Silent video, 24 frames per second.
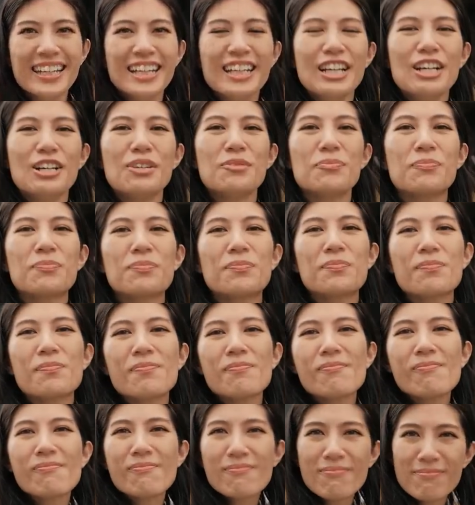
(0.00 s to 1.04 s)
Yeah, hopefully we
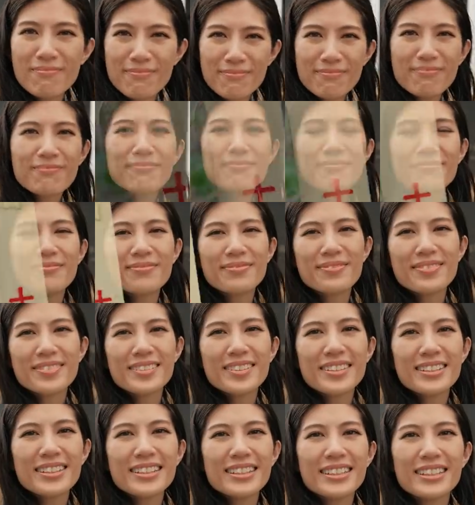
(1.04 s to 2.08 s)
see a takahe,
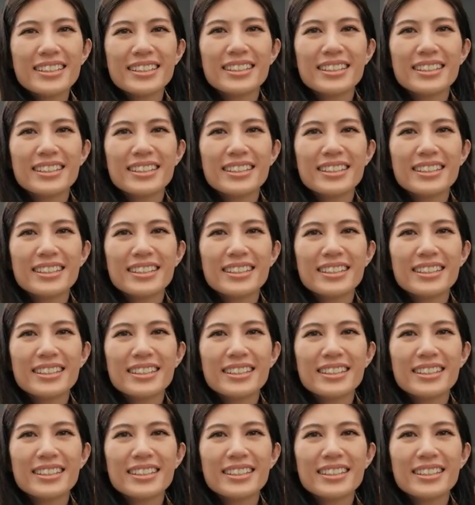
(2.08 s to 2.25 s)
right?